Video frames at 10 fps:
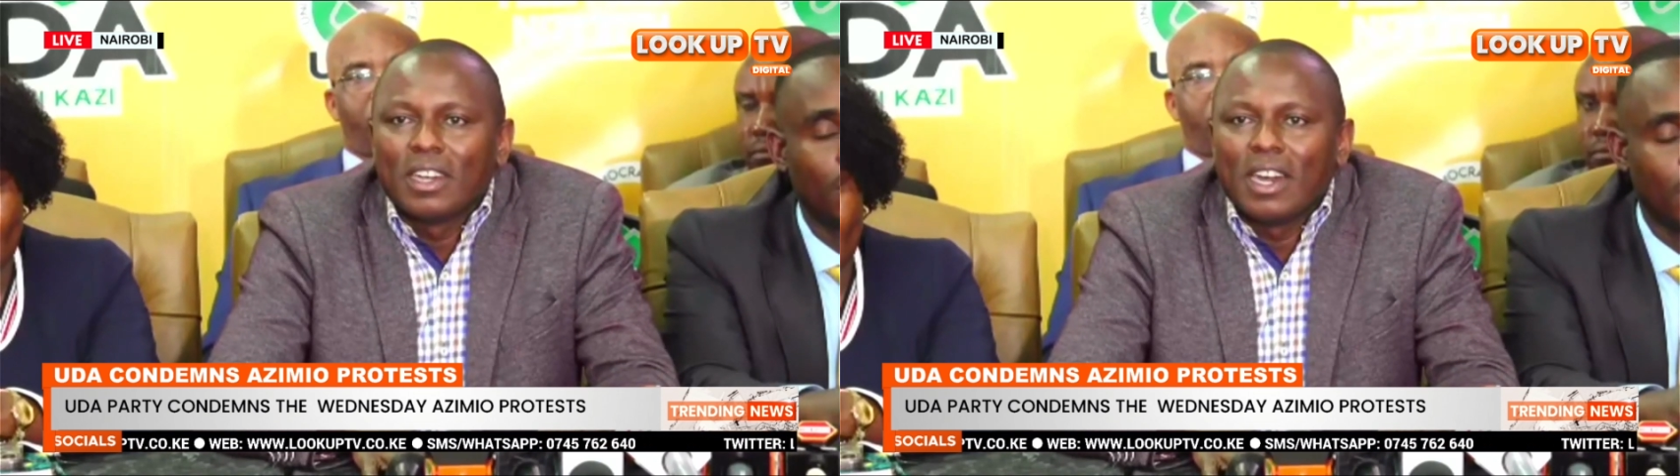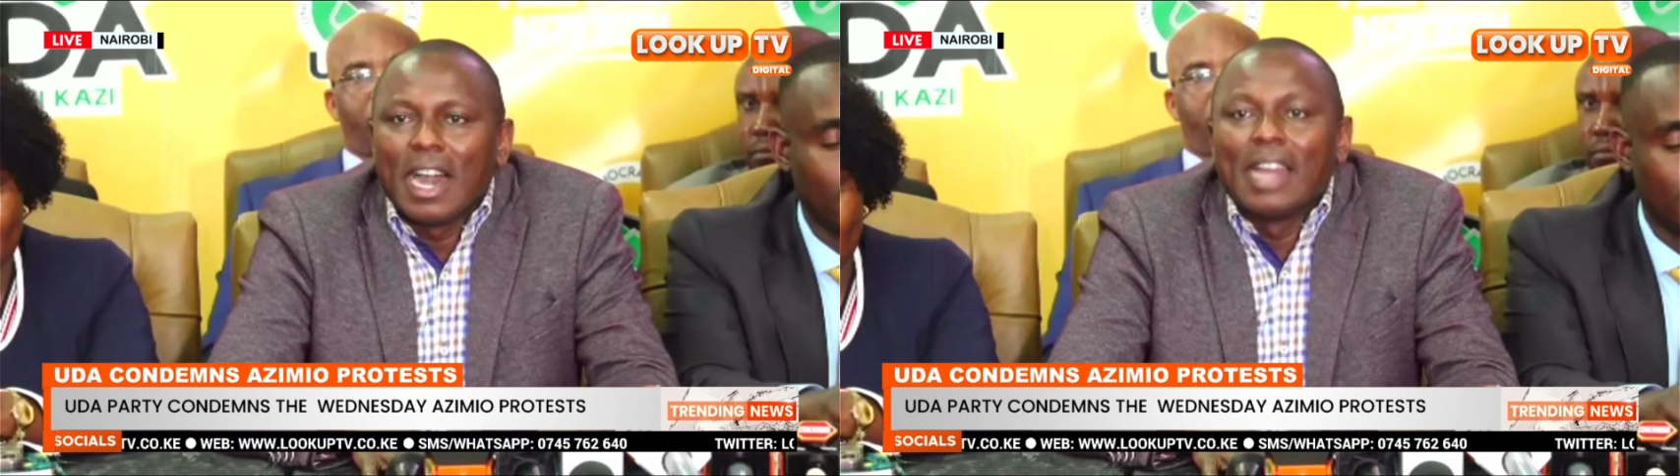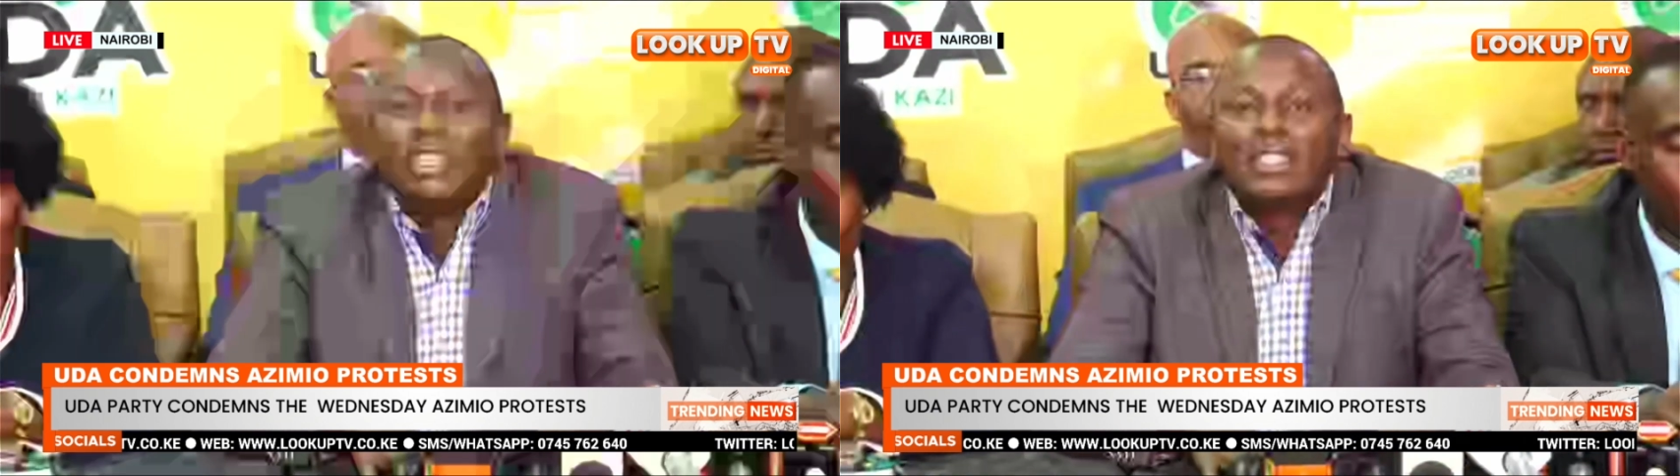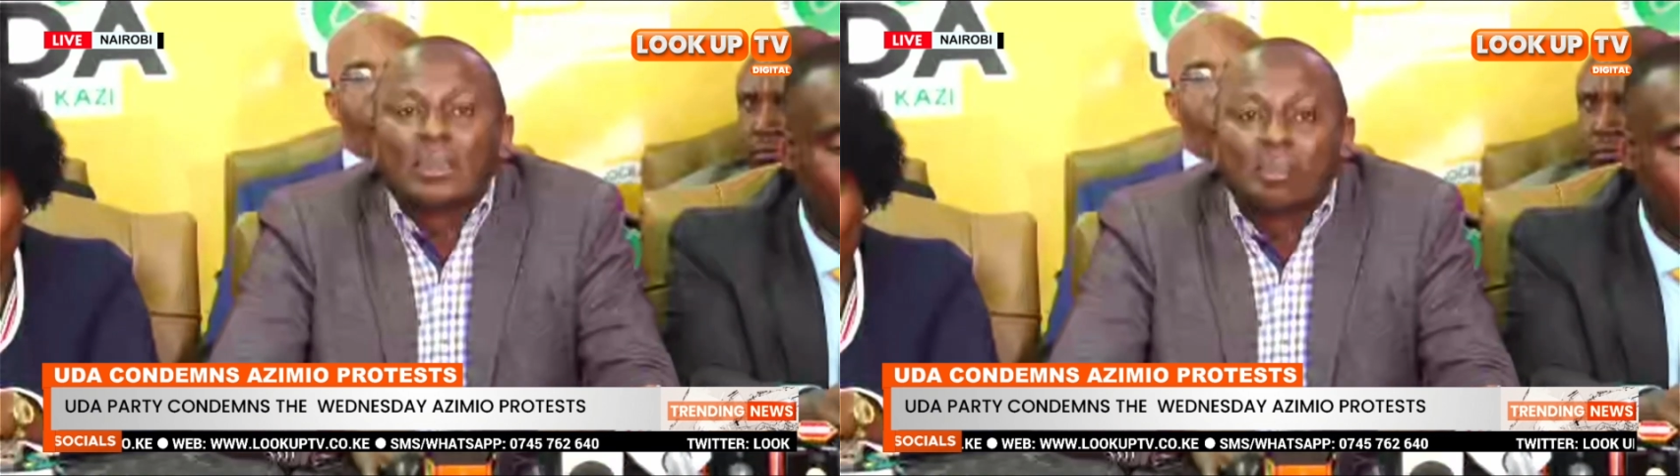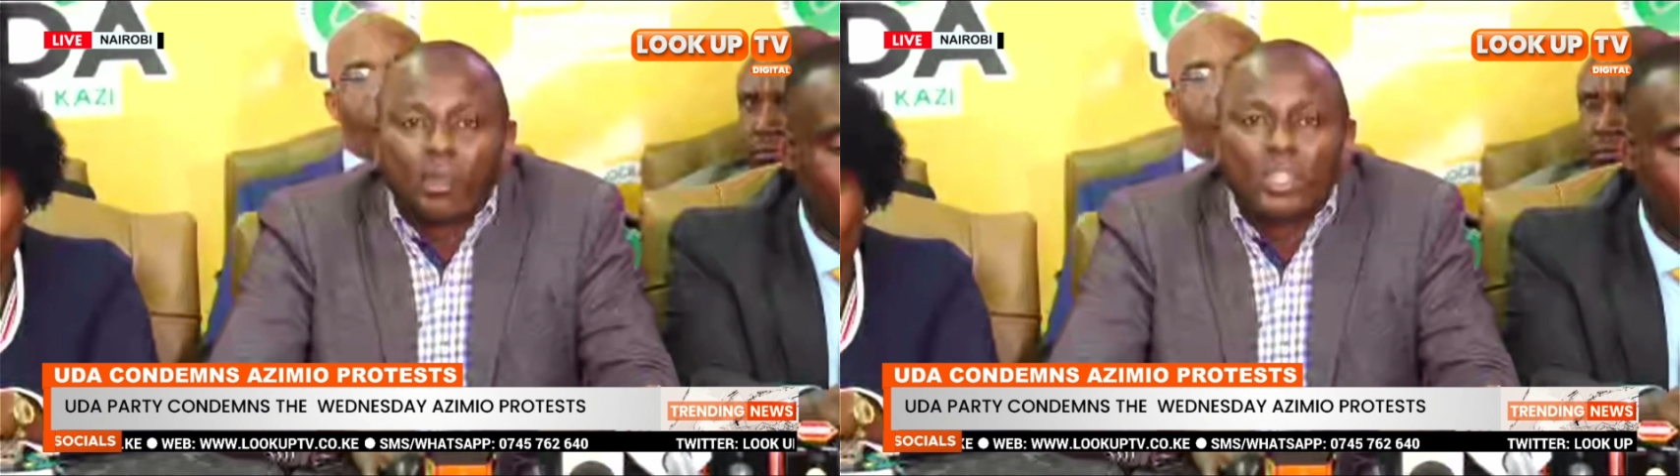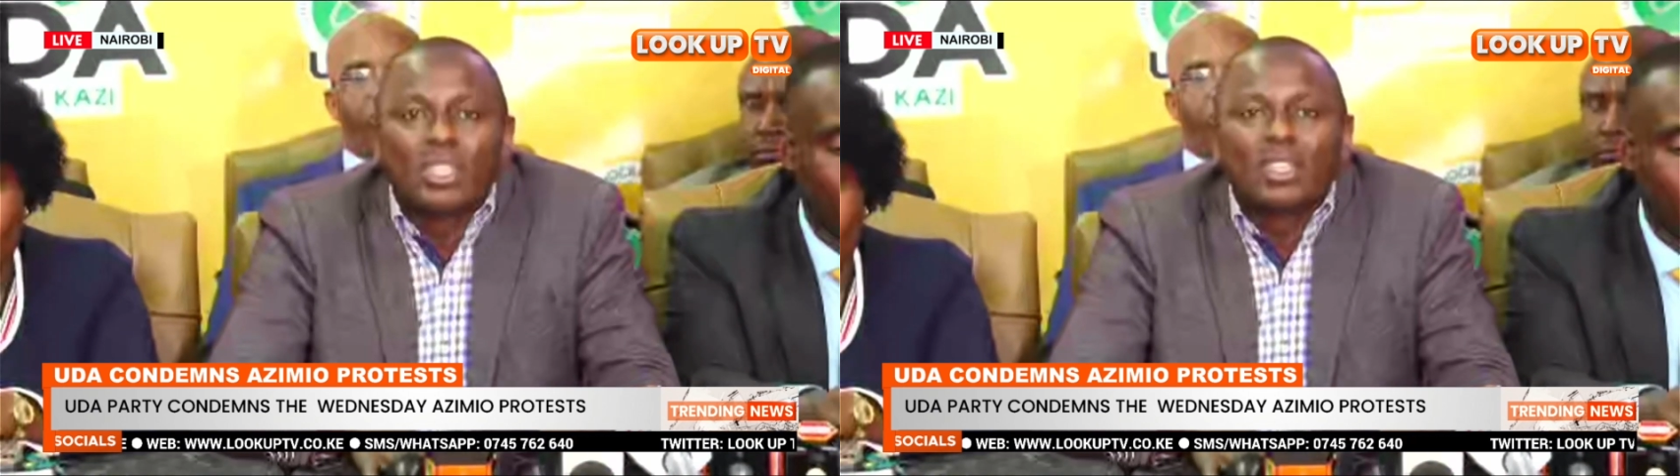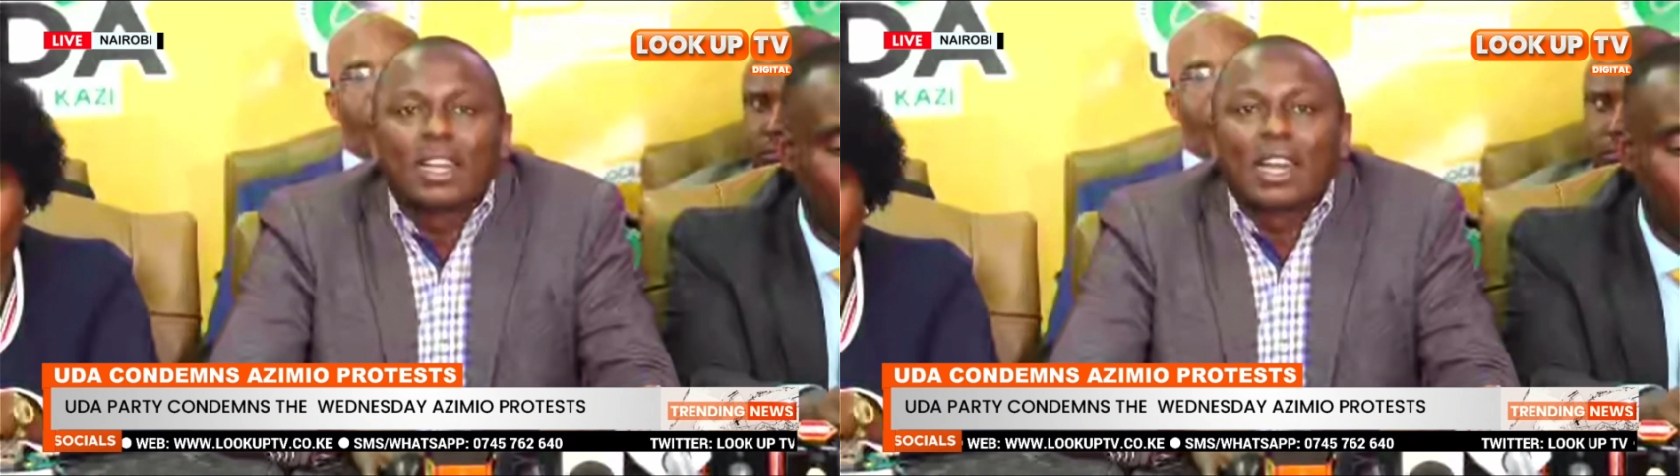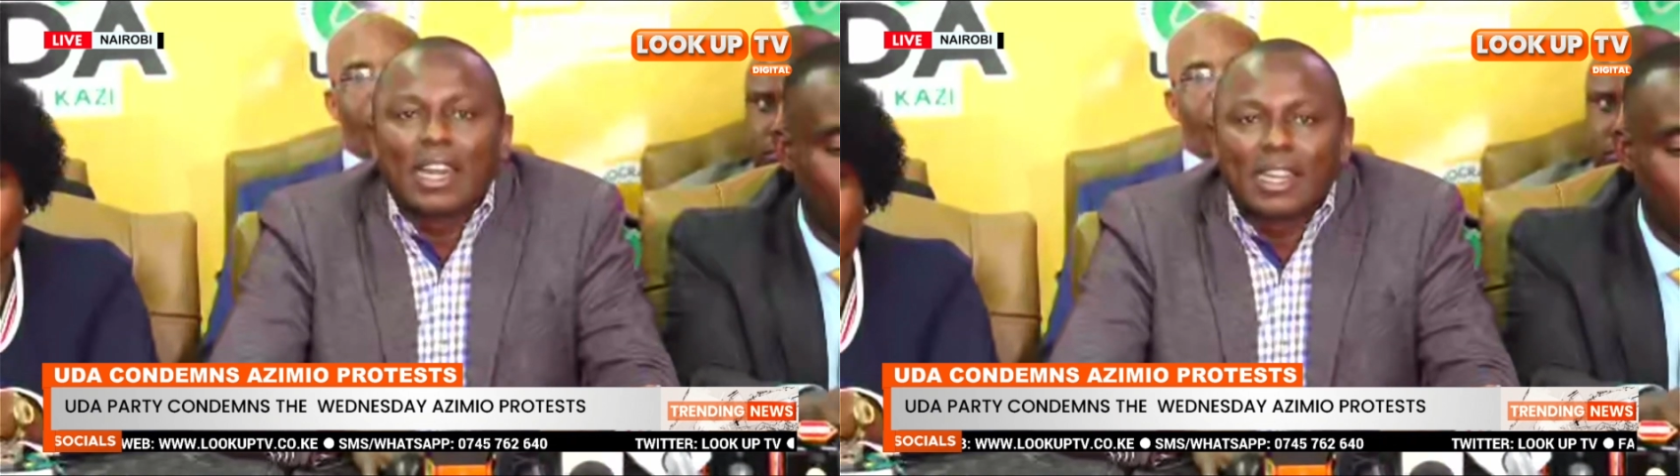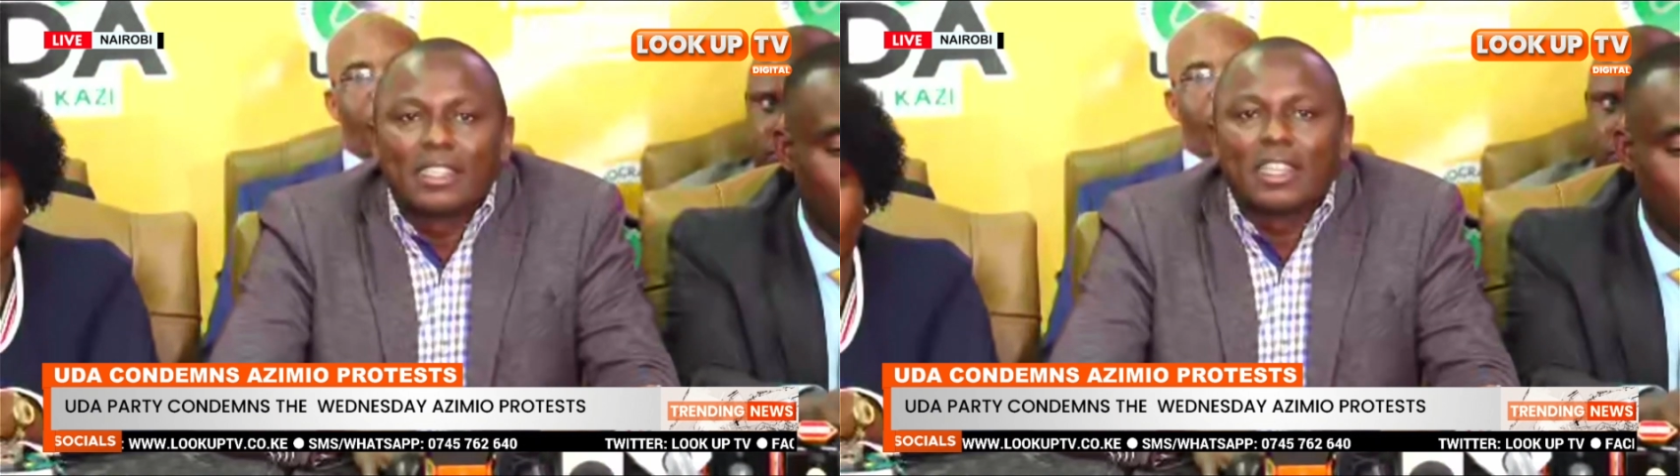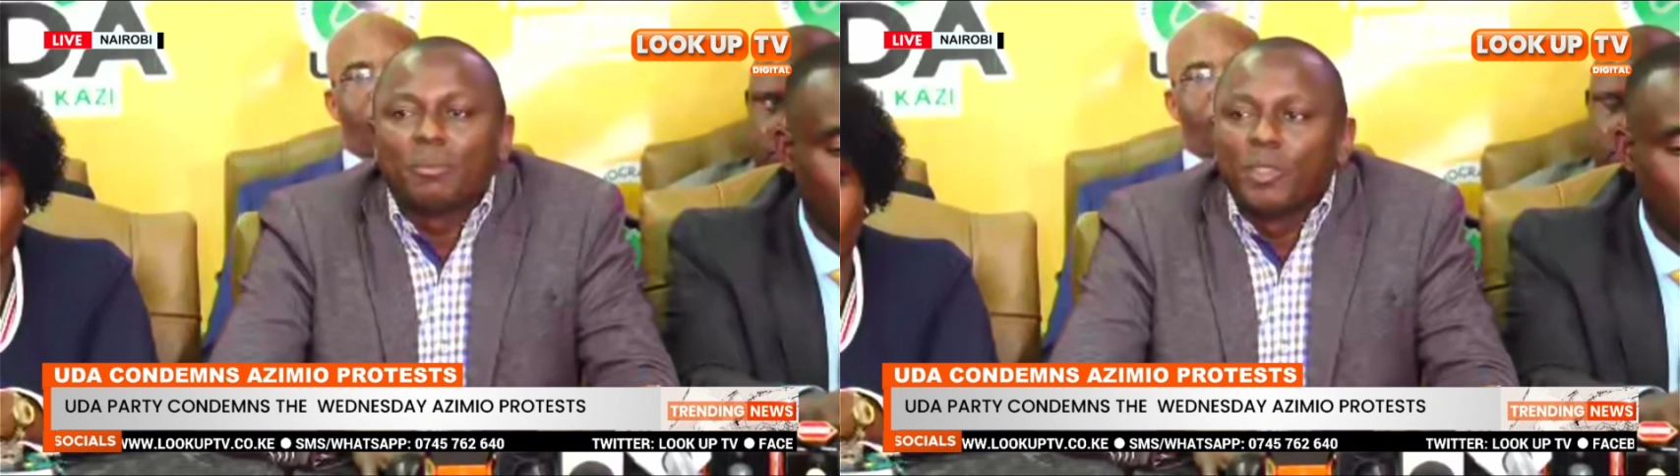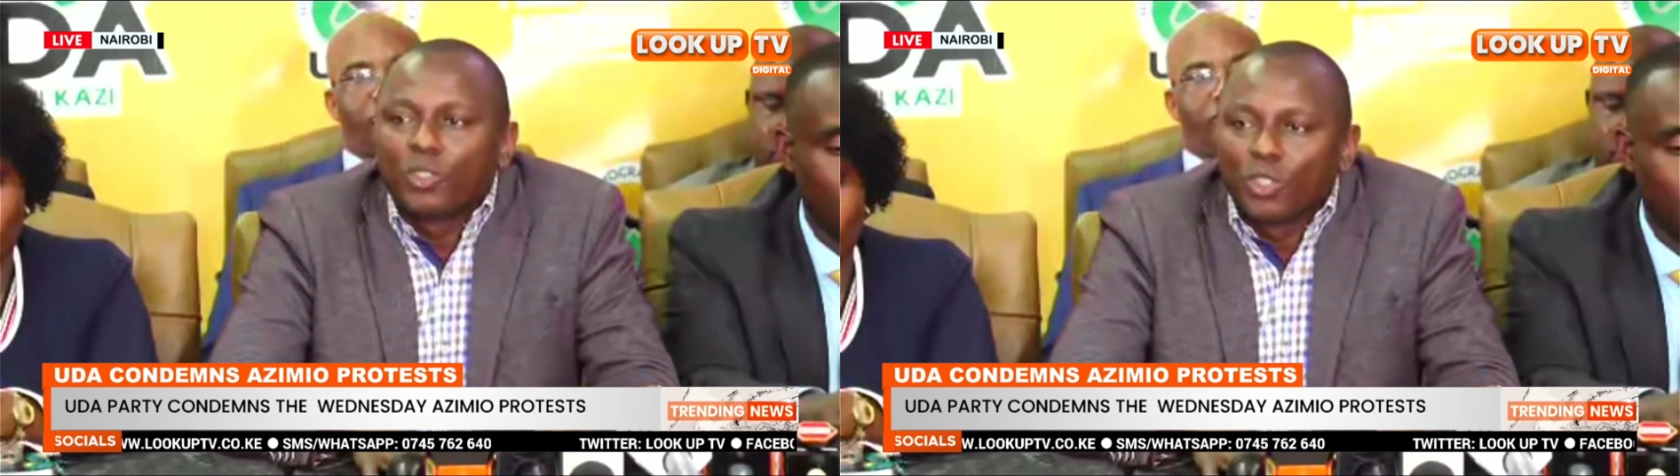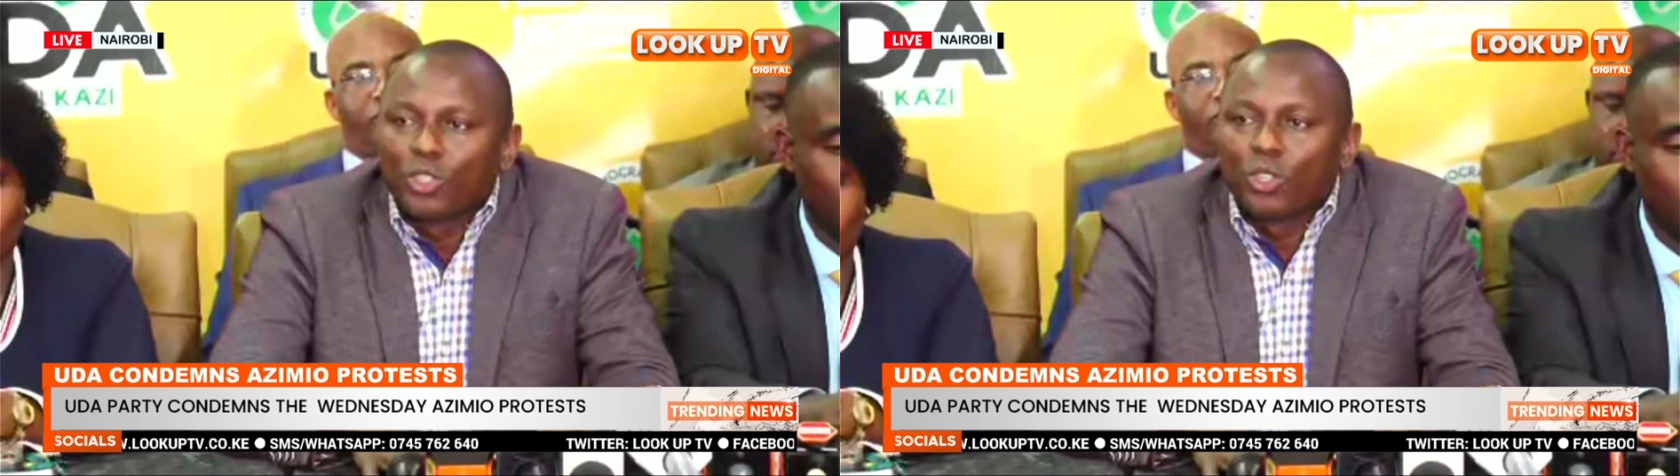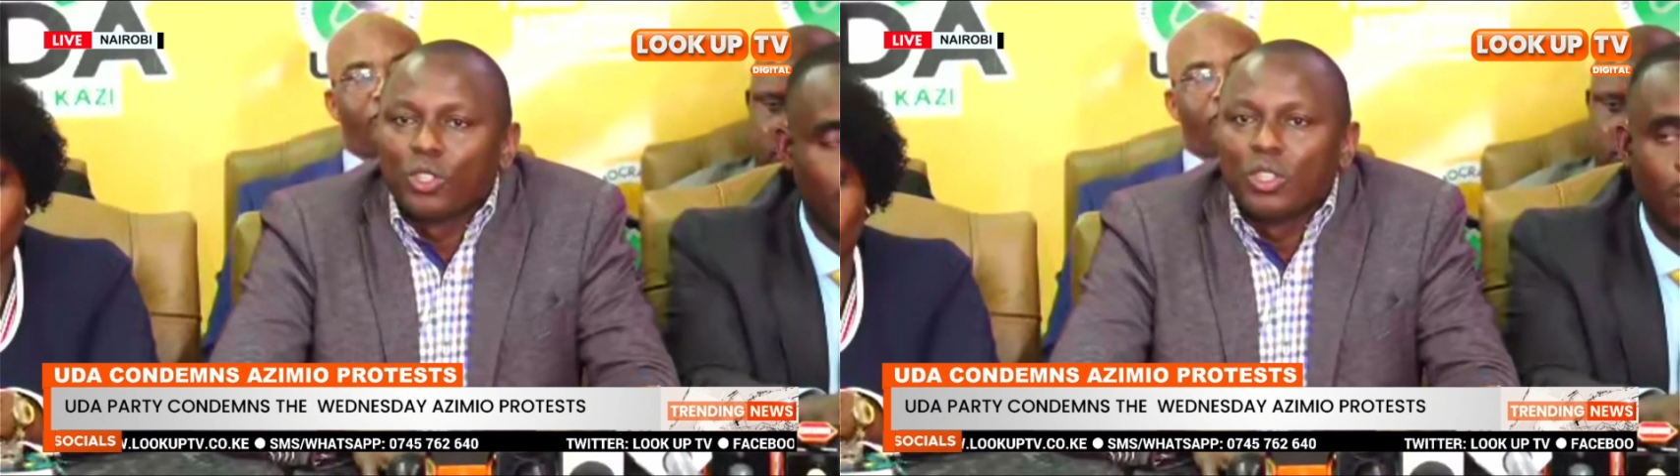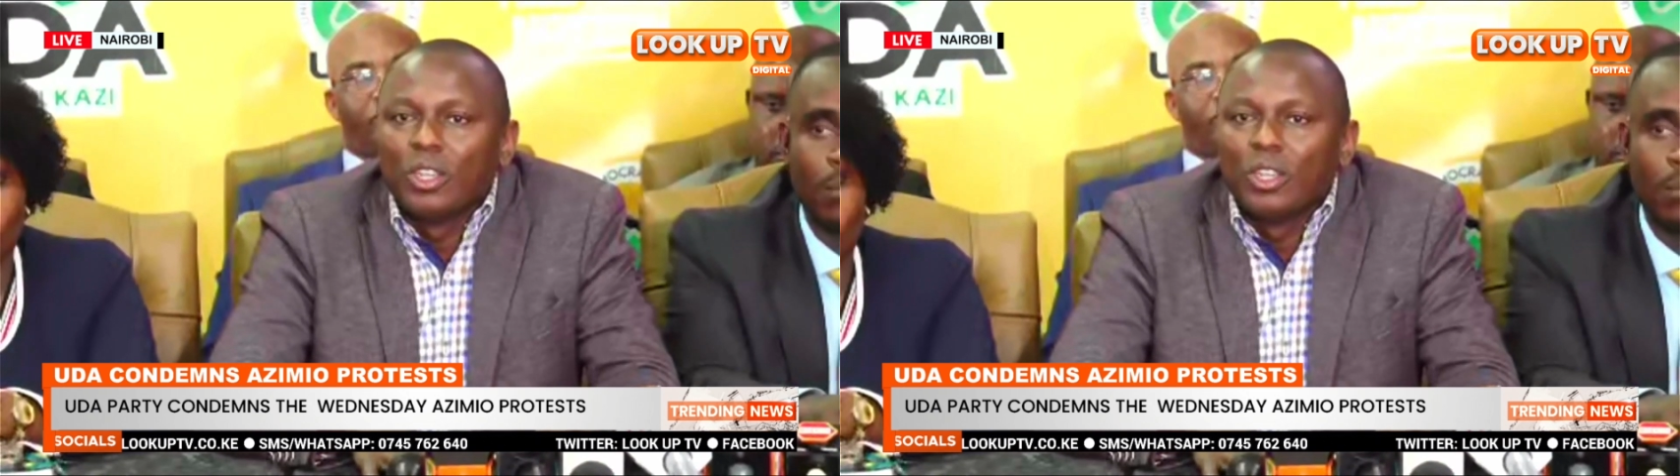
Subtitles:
and in supporting the current administration